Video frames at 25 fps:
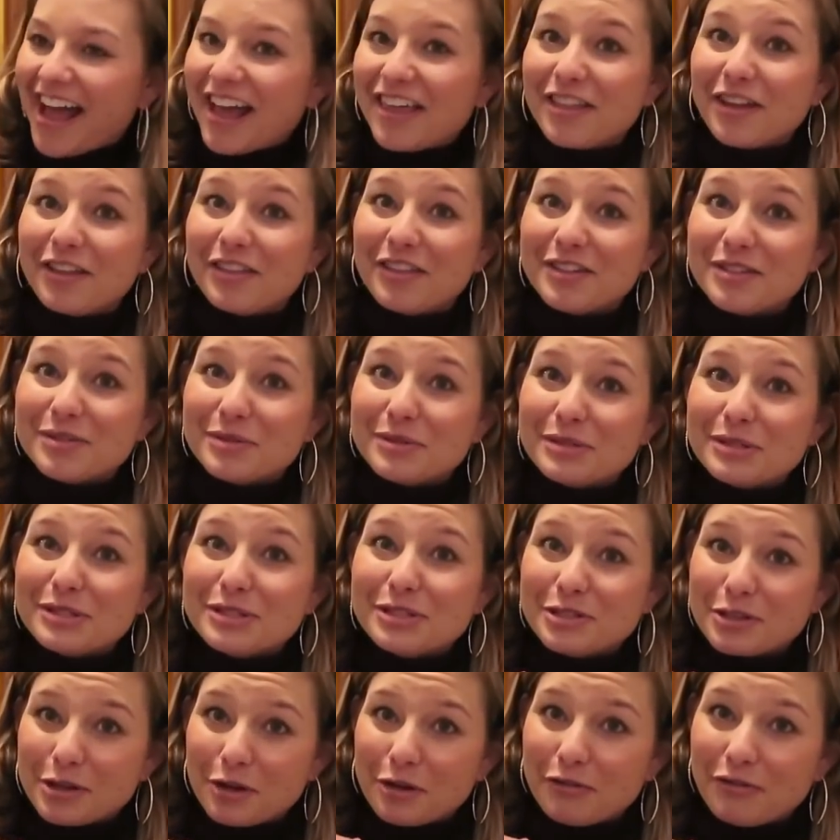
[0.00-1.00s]
I thought this was
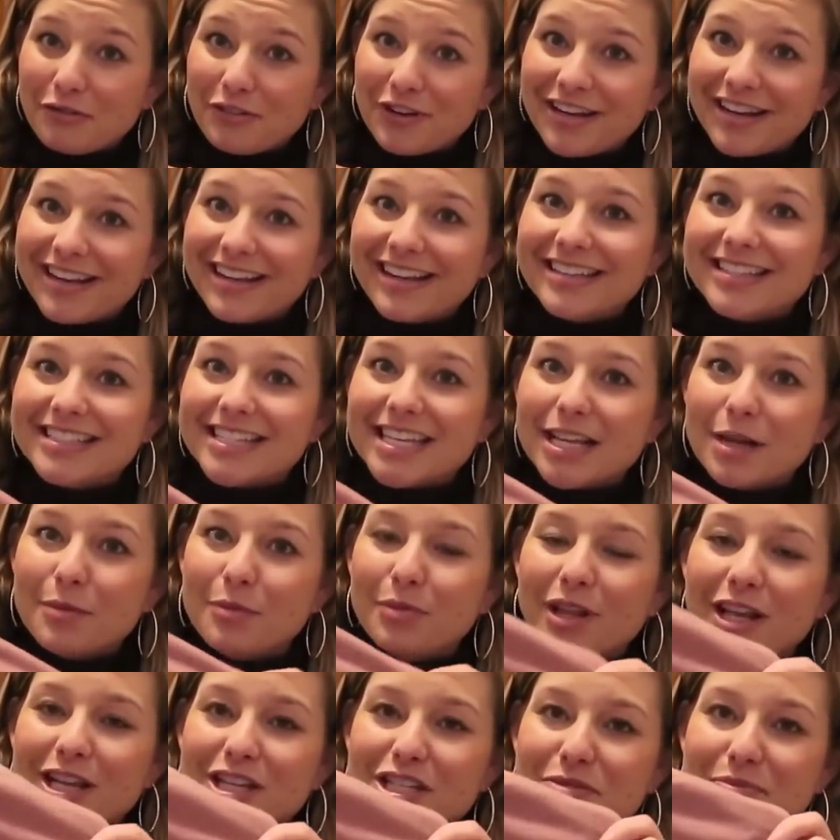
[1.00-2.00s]
so funny. It's like a
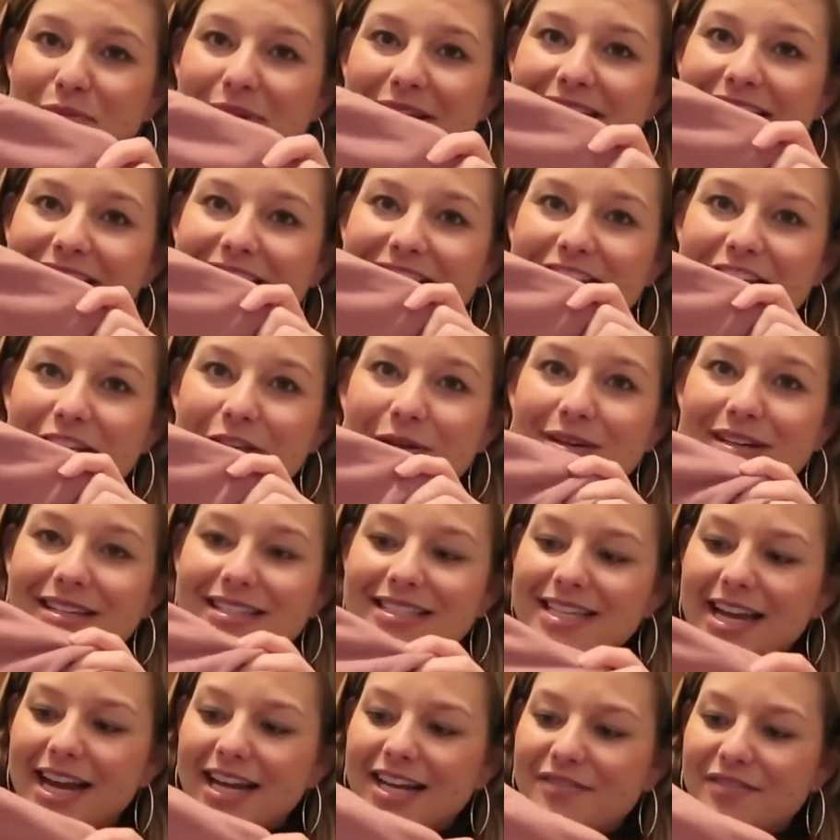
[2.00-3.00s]
blush pink too, and
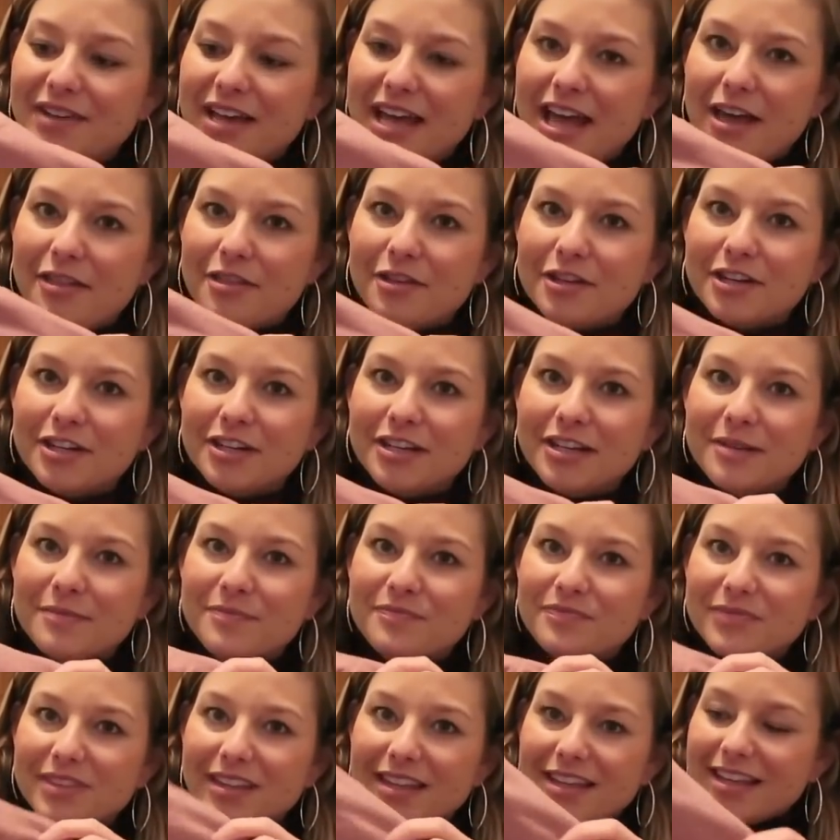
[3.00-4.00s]
it's kind of a heathered
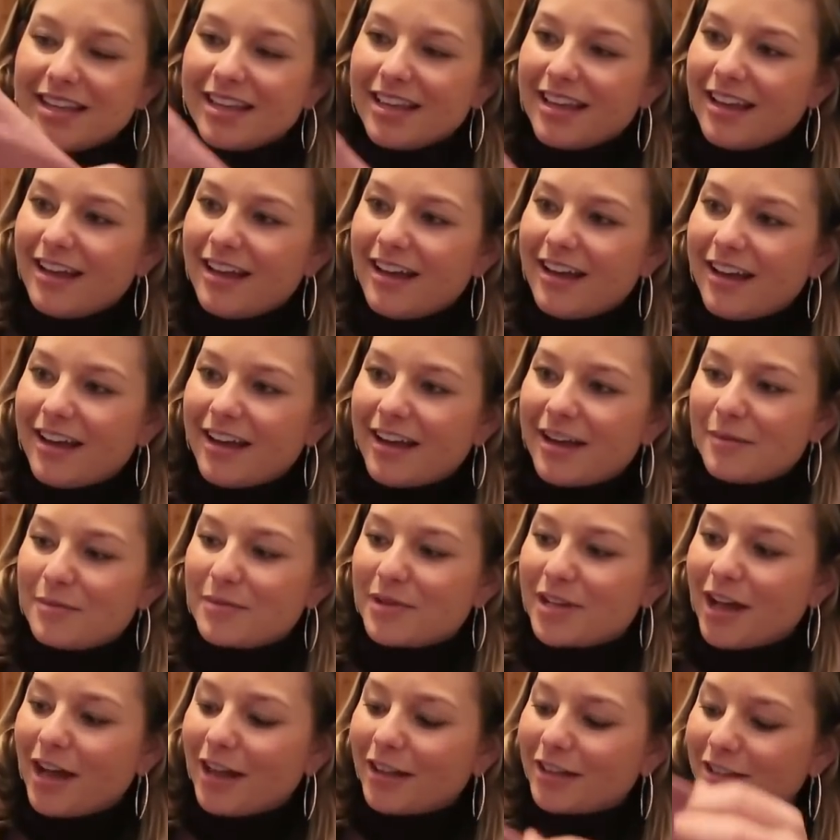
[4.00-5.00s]

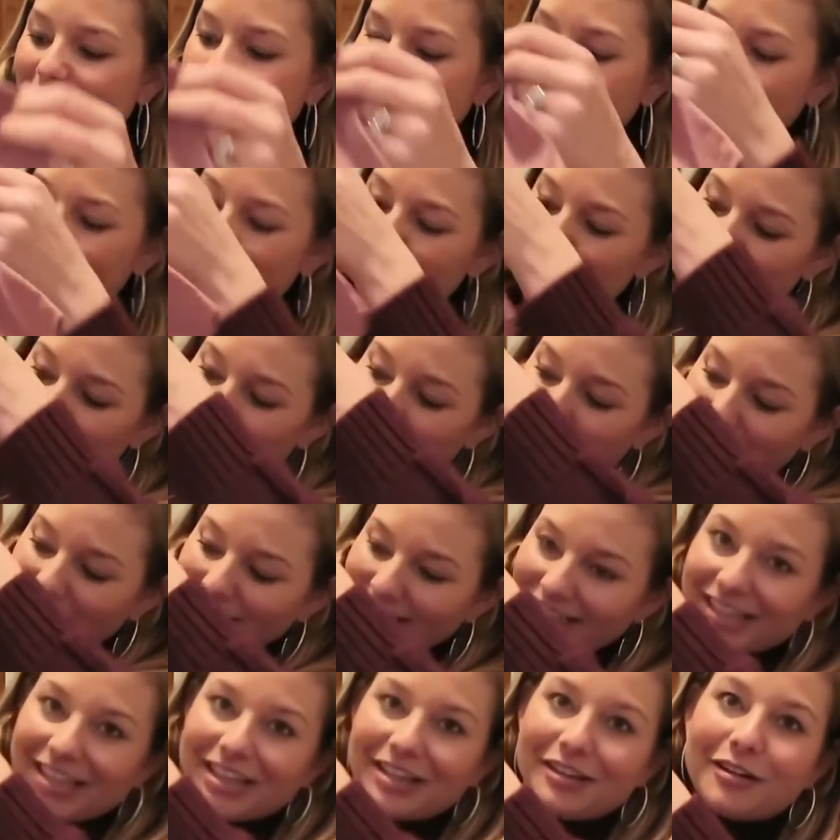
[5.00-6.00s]
color. It's
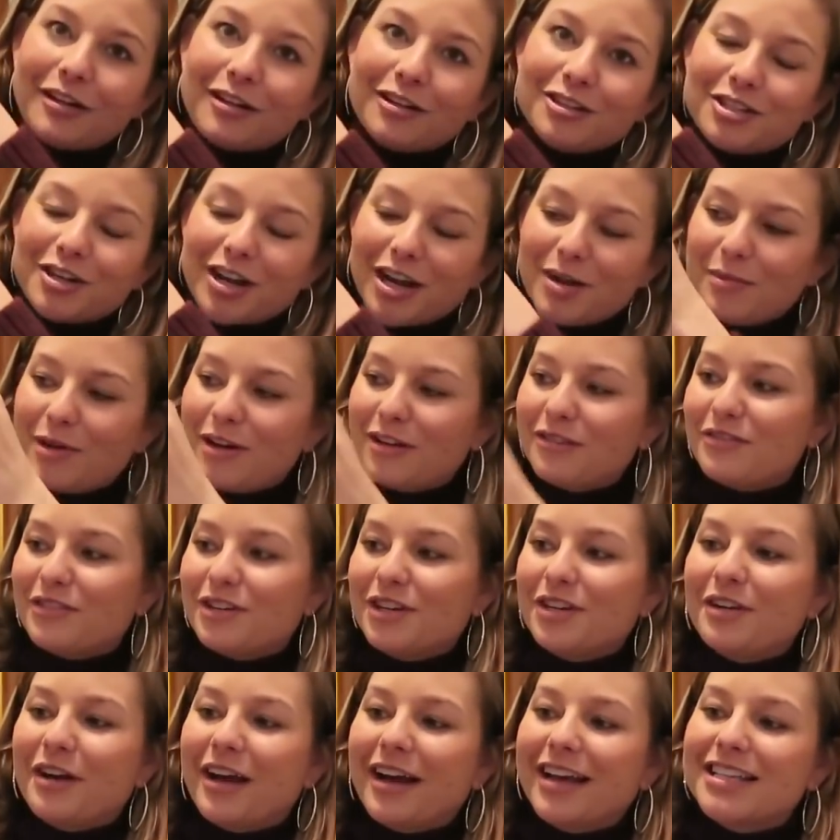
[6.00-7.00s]
really cute. I'll try them on for
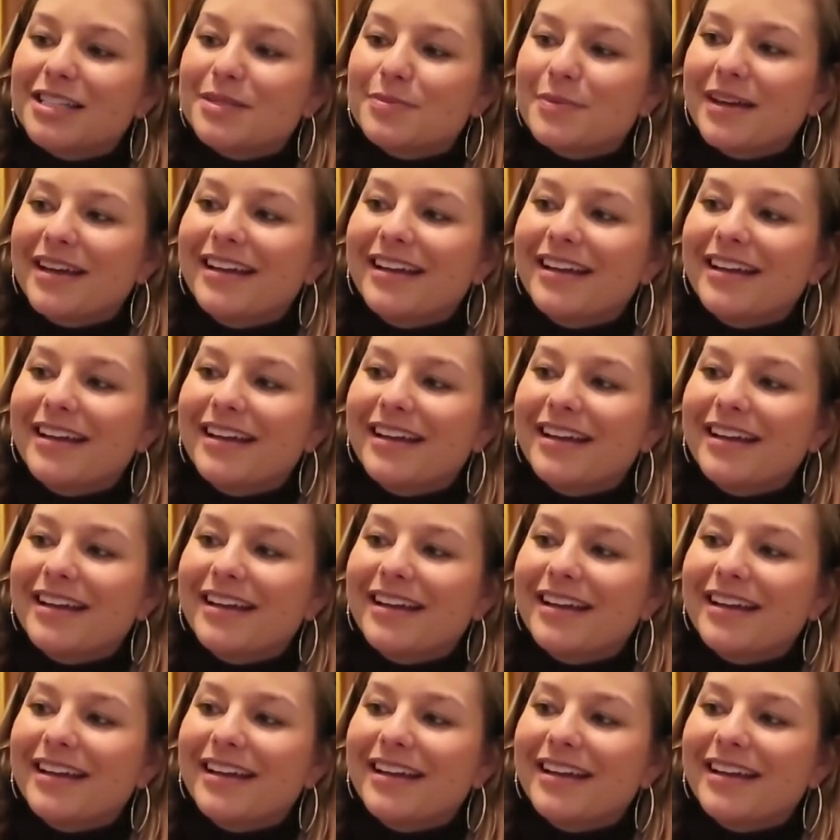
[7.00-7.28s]
you guys.